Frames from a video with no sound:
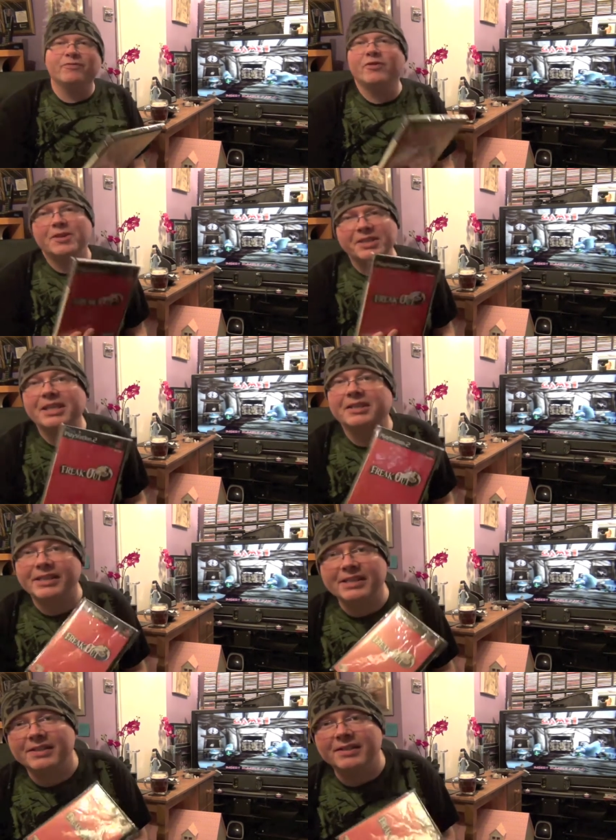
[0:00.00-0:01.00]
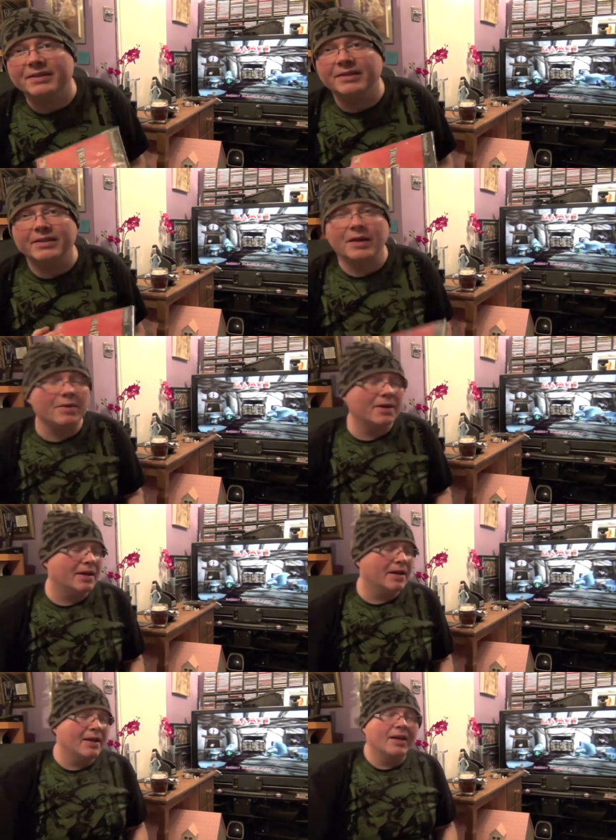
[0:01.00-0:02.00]
13 sisters. So
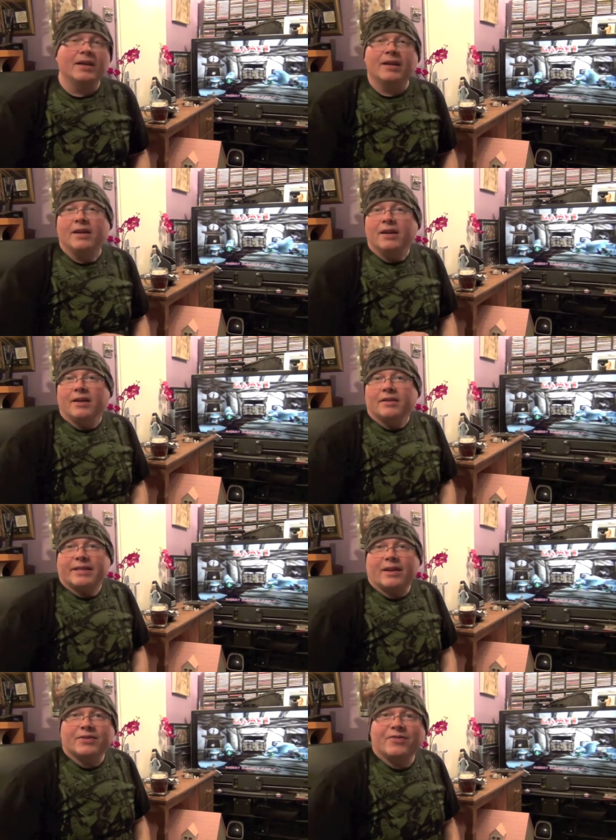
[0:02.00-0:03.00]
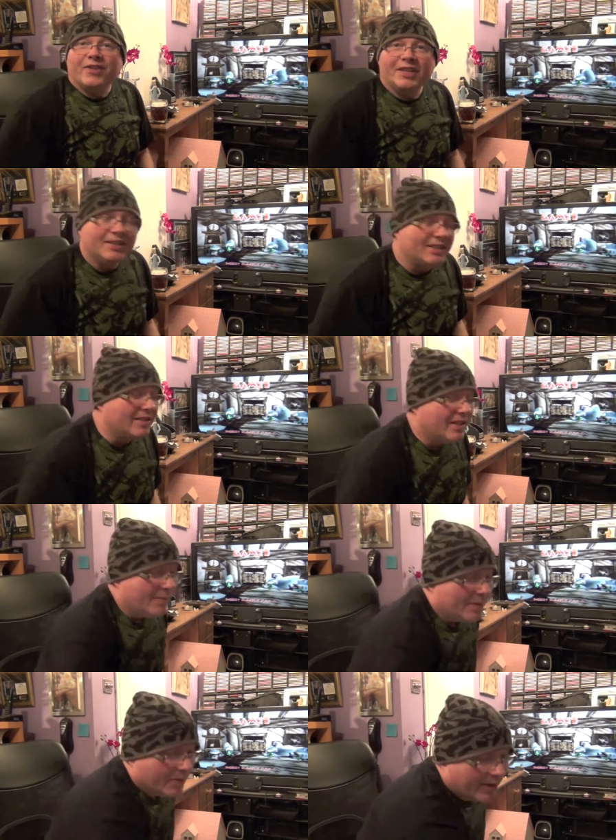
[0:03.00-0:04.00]
sounds fun, doesn't it?
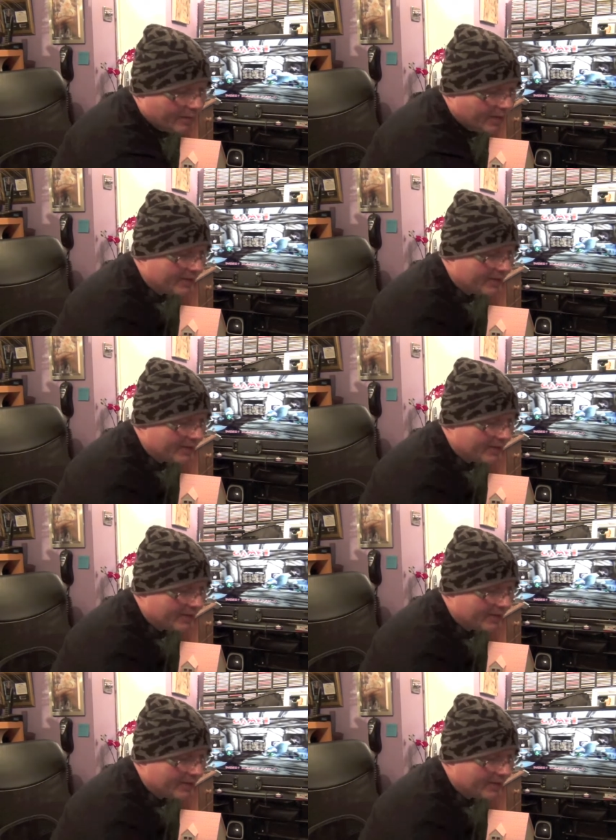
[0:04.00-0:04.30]
Maybe I'll get my